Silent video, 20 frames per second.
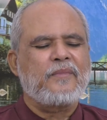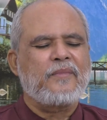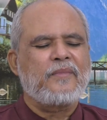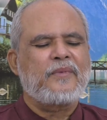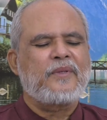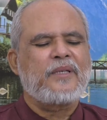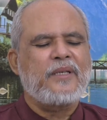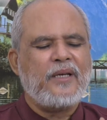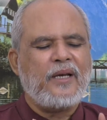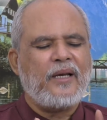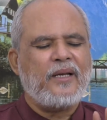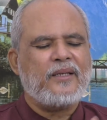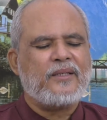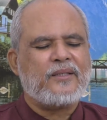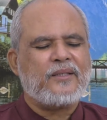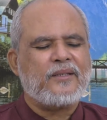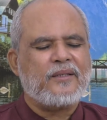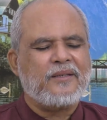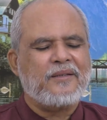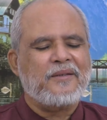She
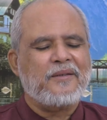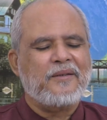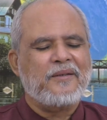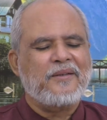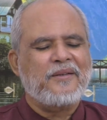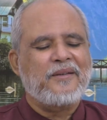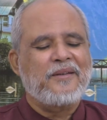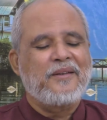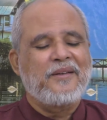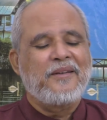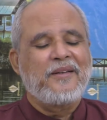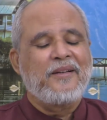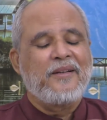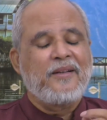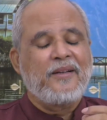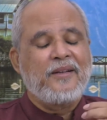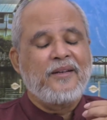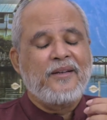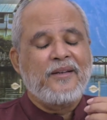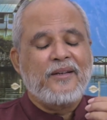has
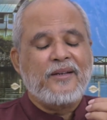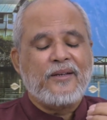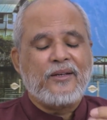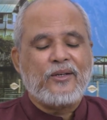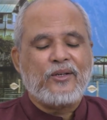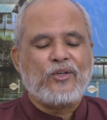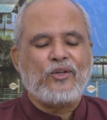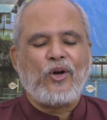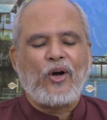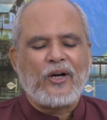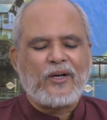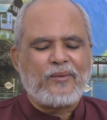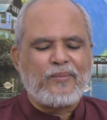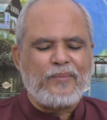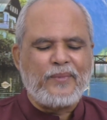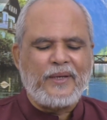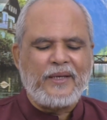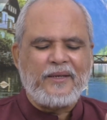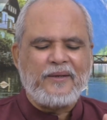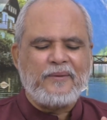taught
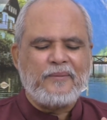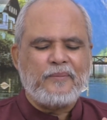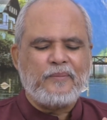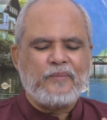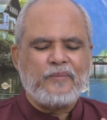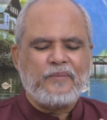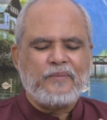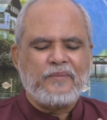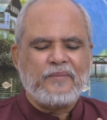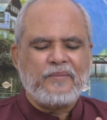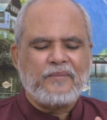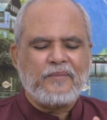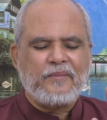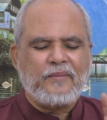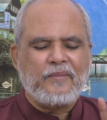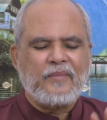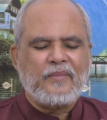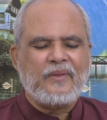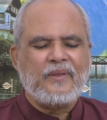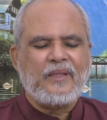me
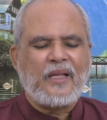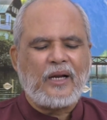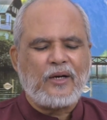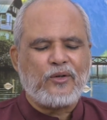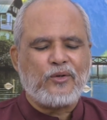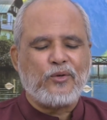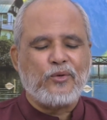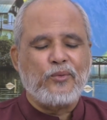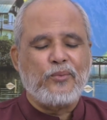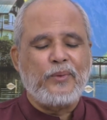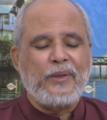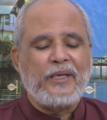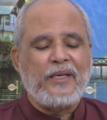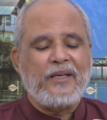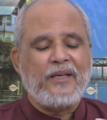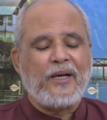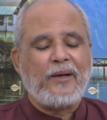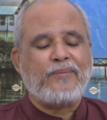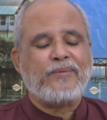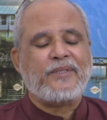not to
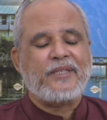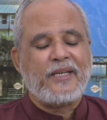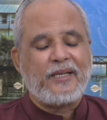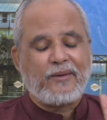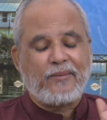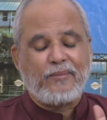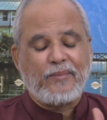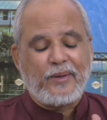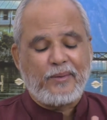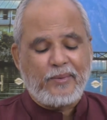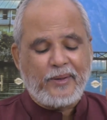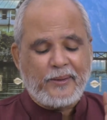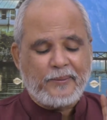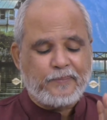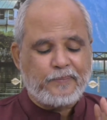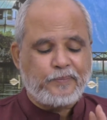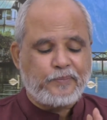be upset maybe.